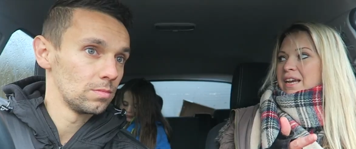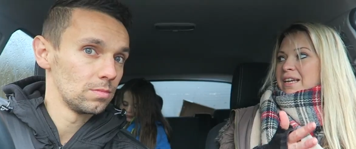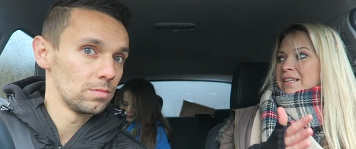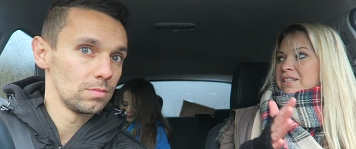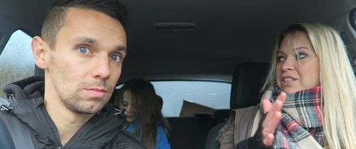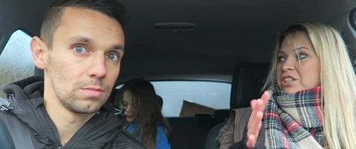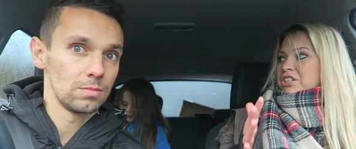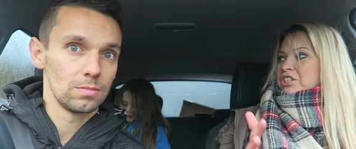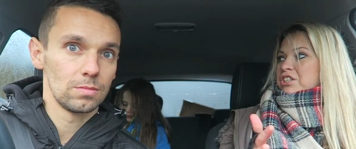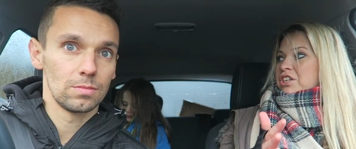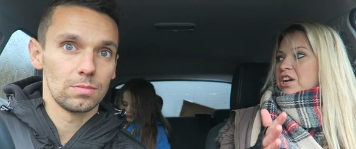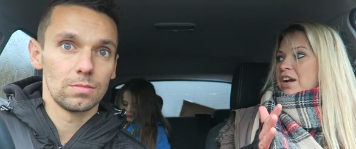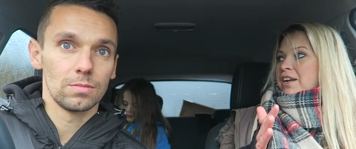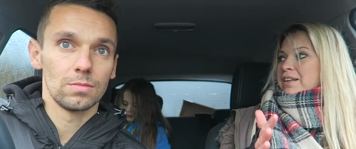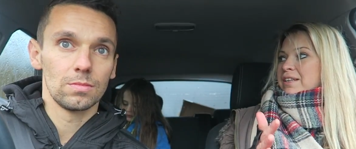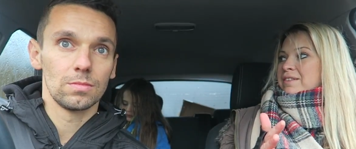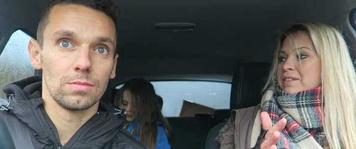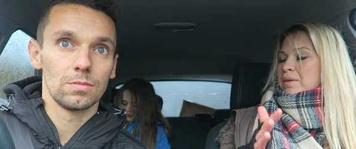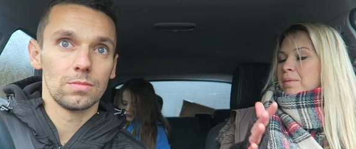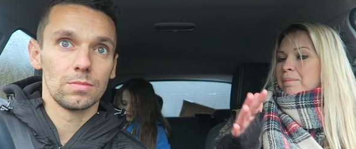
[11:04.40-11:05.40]
Speaker 1: it's just
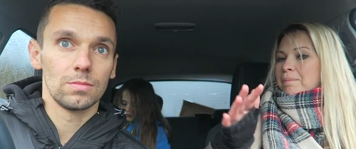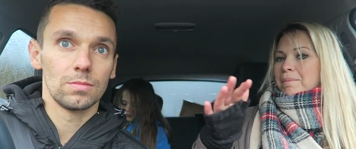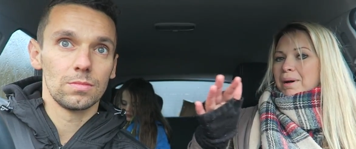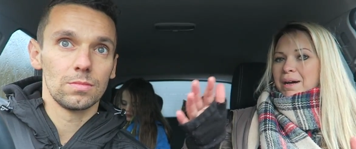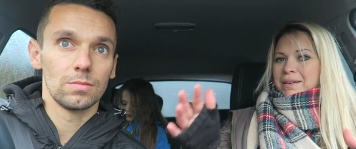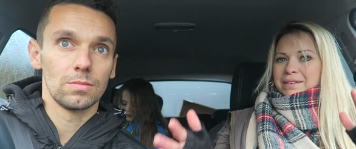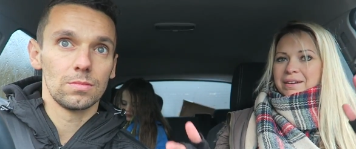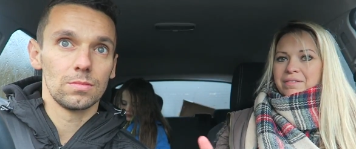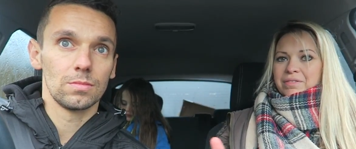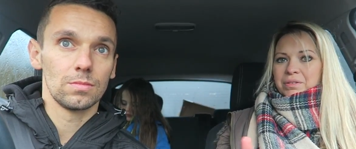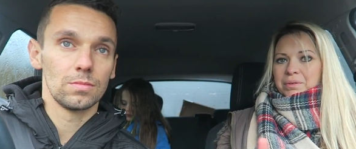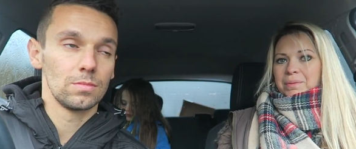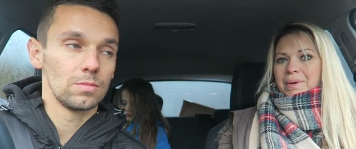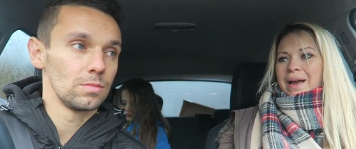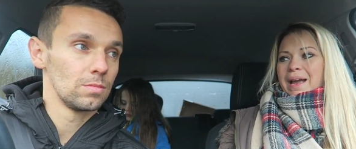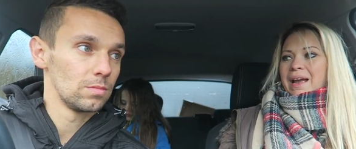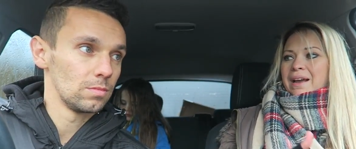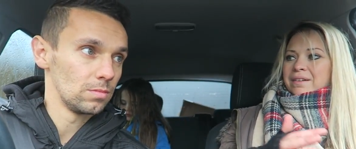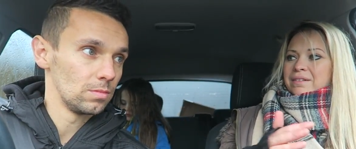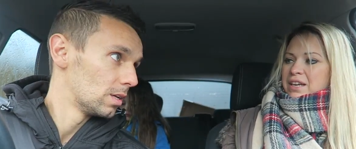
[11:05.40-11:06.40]
turning to mud
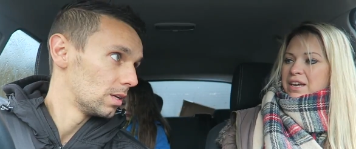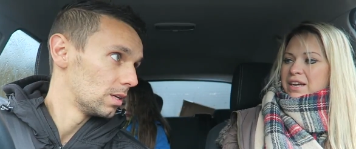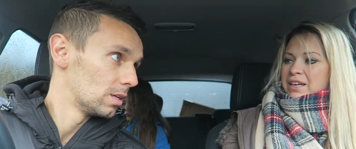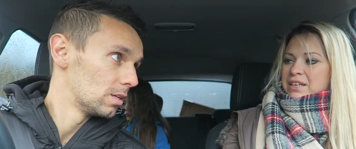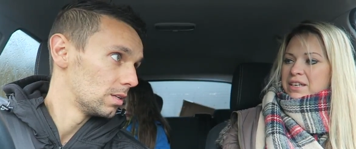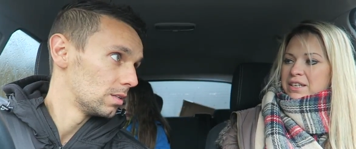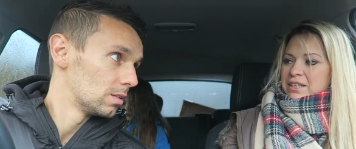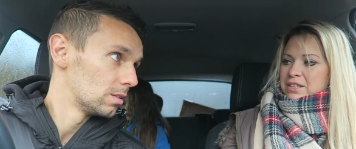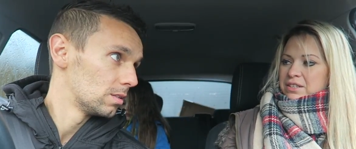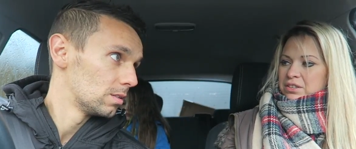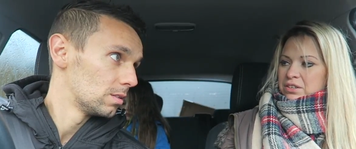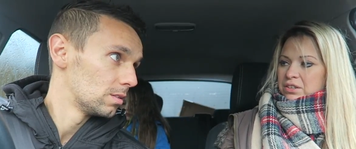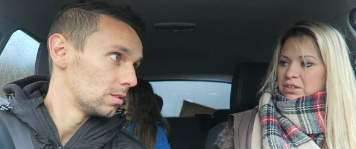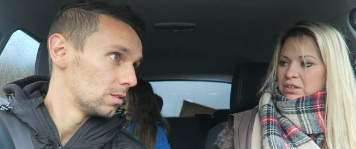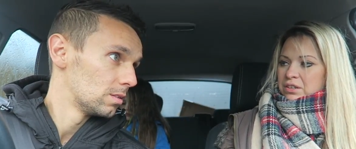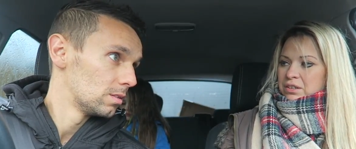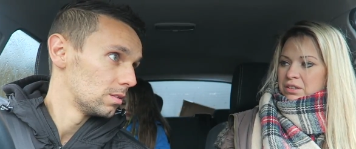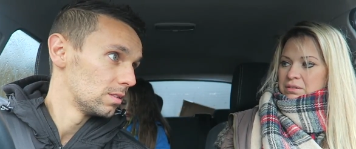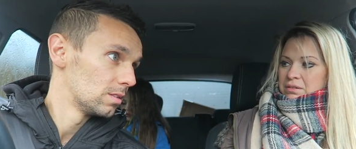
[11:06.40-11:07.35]
everywhere. Yeah, he needs to